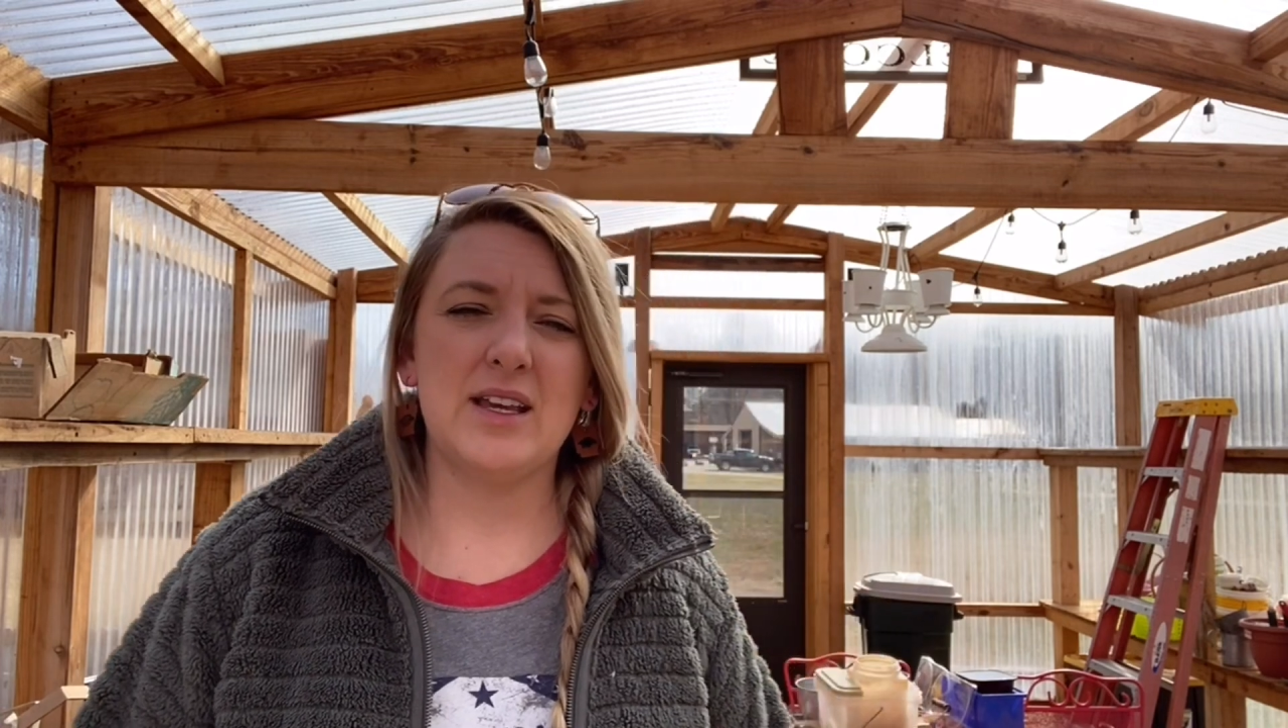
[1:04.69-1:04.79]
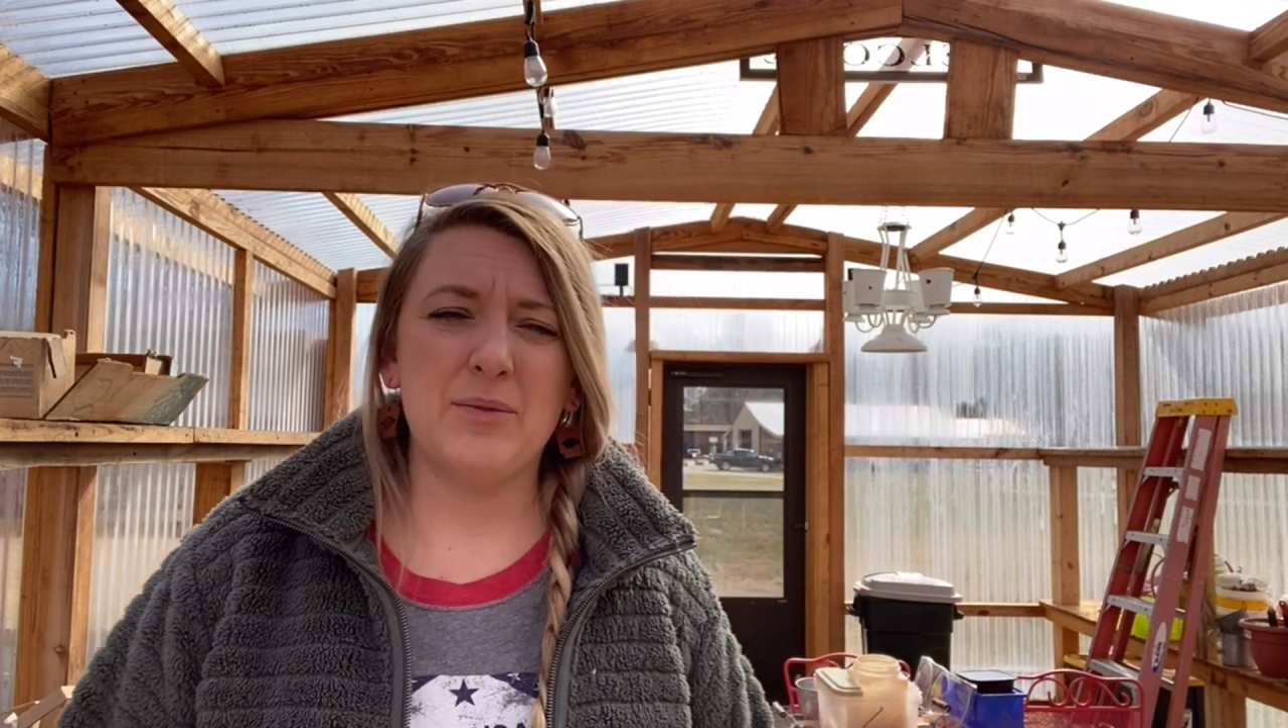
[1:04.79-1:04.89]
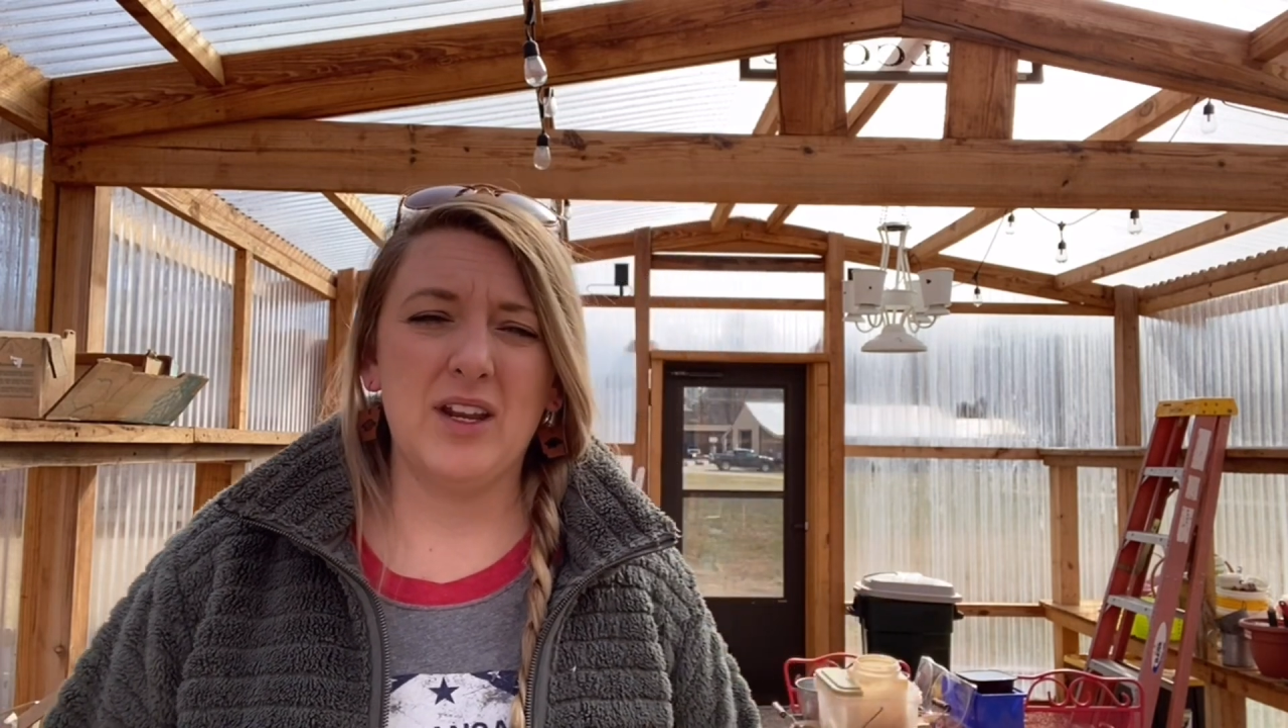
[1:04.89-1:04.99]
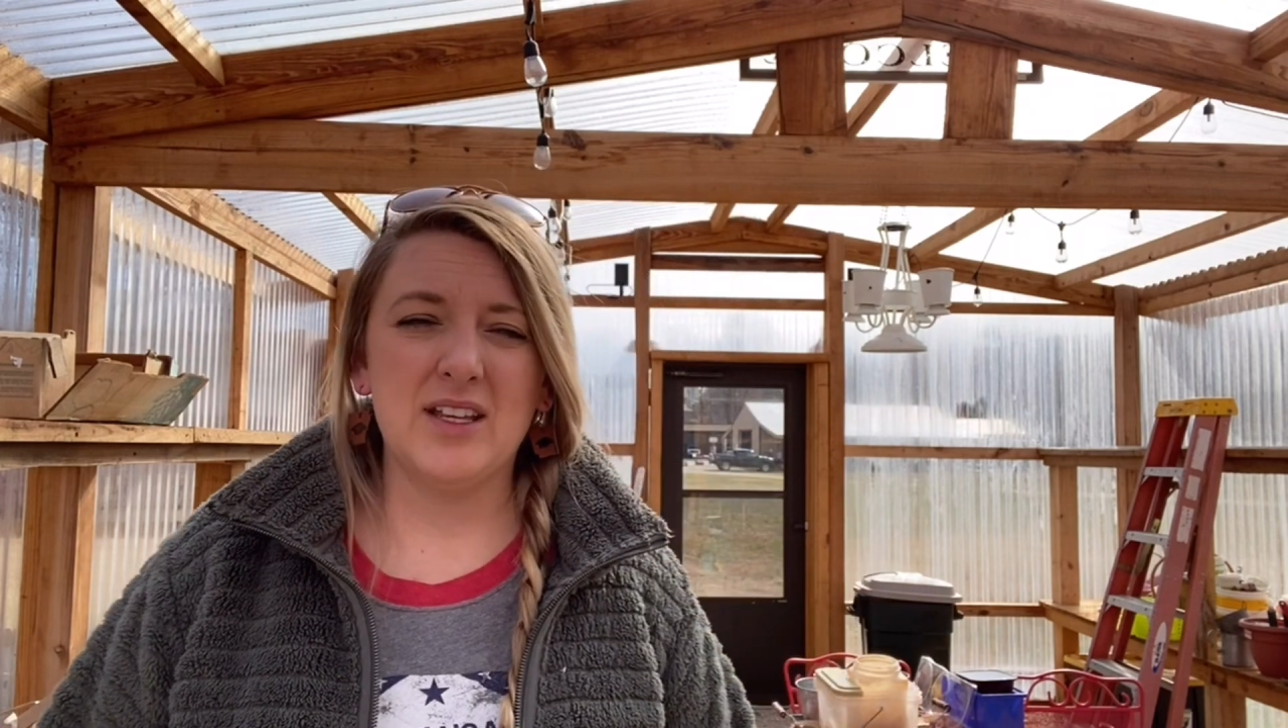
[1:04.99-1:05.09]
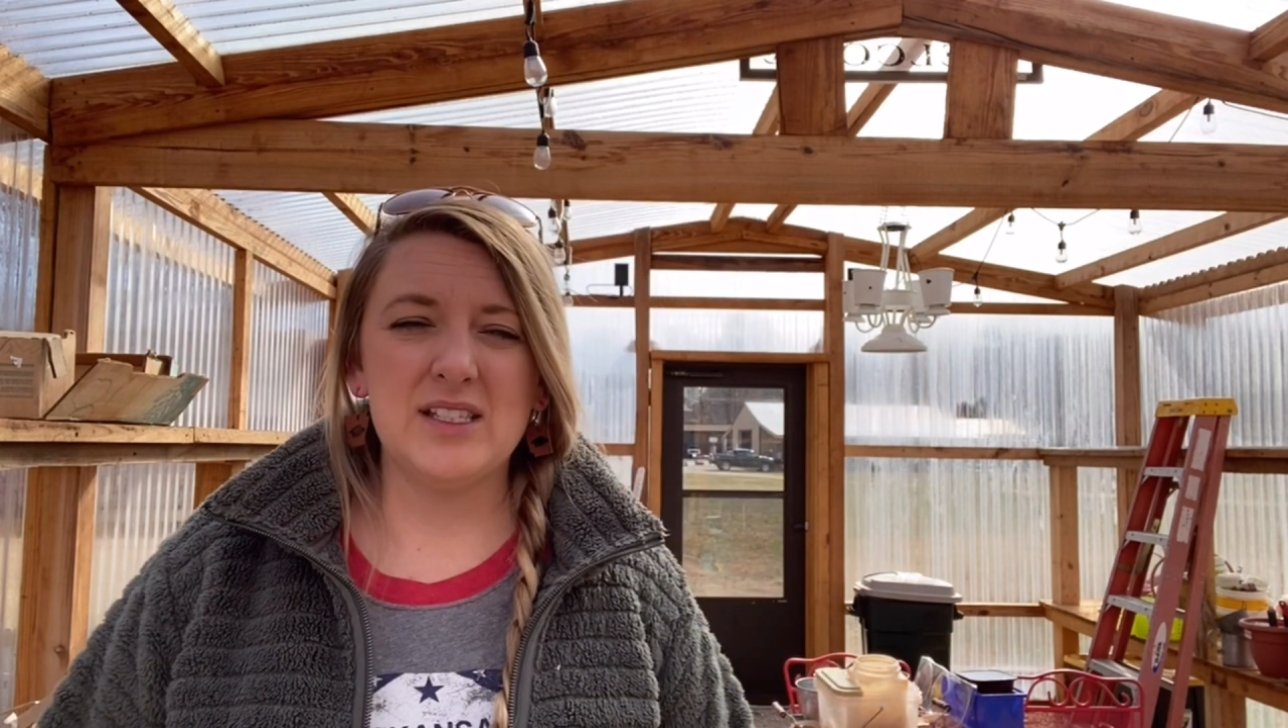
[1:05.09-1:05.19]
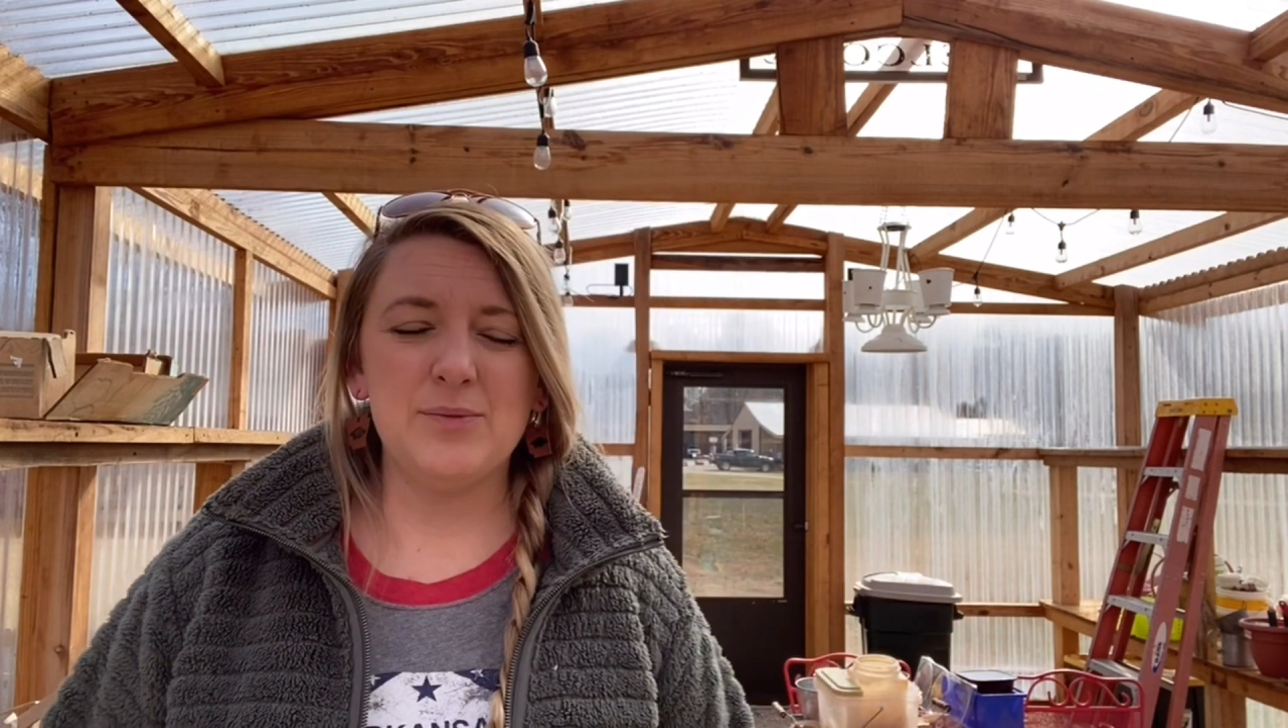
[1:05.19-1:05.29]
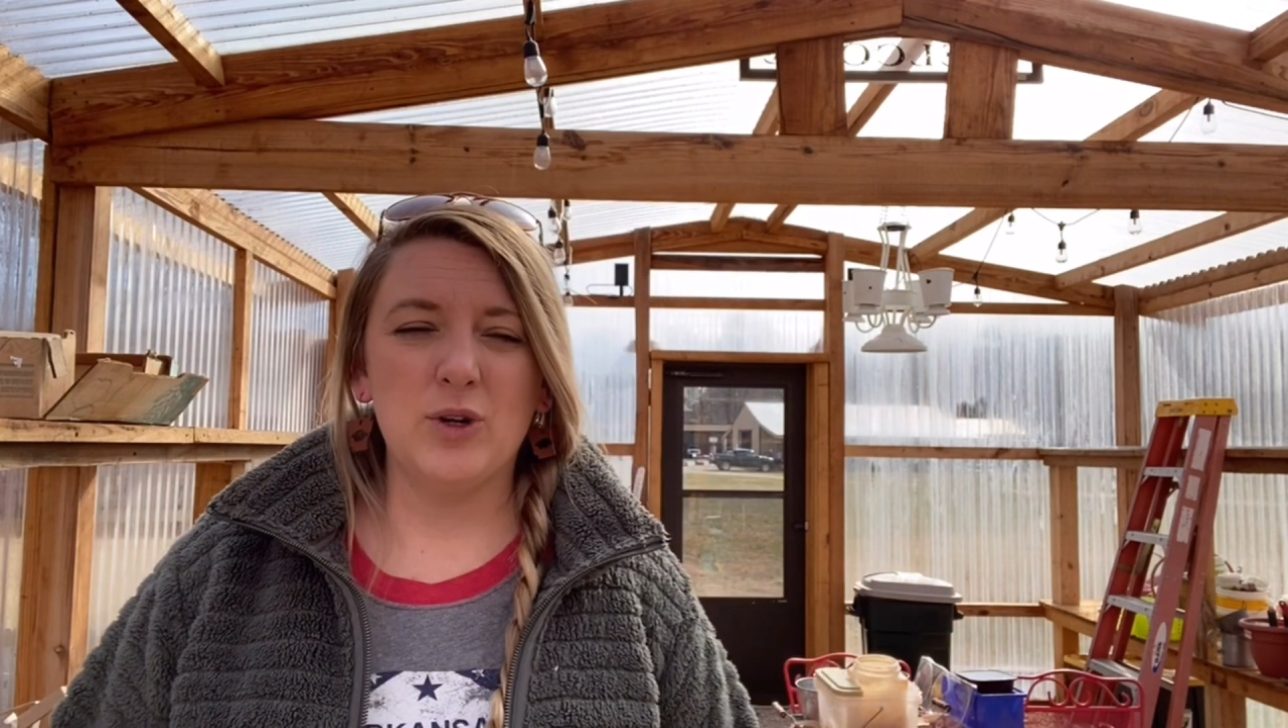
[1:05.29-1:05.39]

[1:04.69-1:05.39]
I'm going to get some